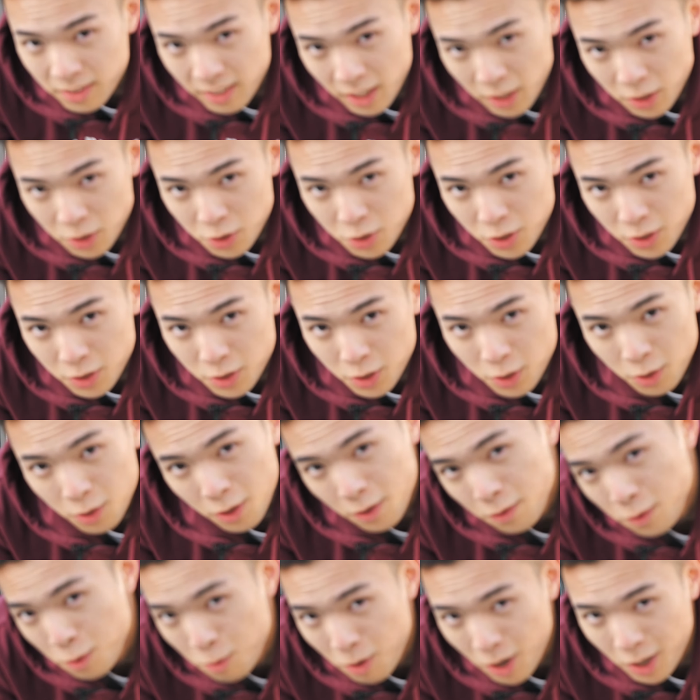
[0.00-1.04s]
thing you should do
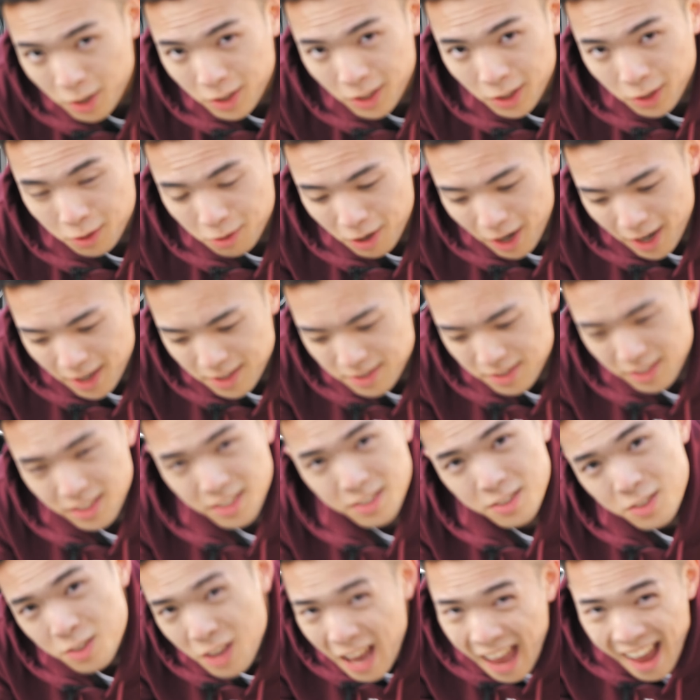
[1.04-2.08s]
if you want good grades
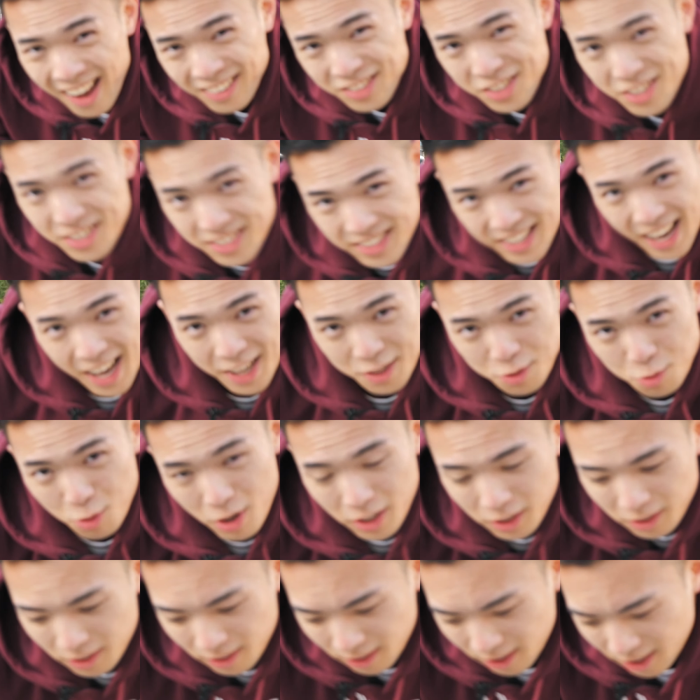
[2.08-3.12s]
is exercise
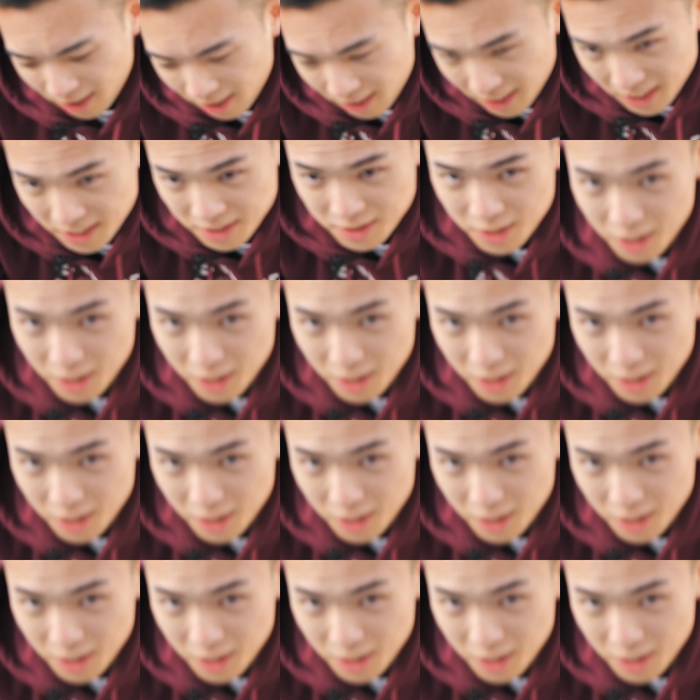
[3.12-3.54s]
regularly.